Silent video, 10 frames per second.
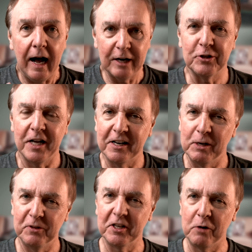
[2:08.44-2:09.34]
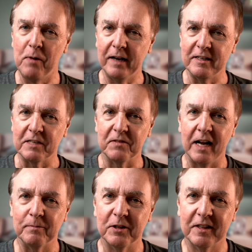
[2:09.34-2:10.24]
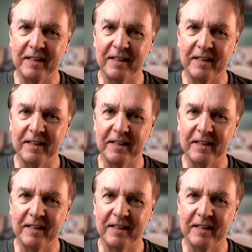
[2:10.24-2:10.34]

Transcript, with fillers: I could argue with the correctness of that, but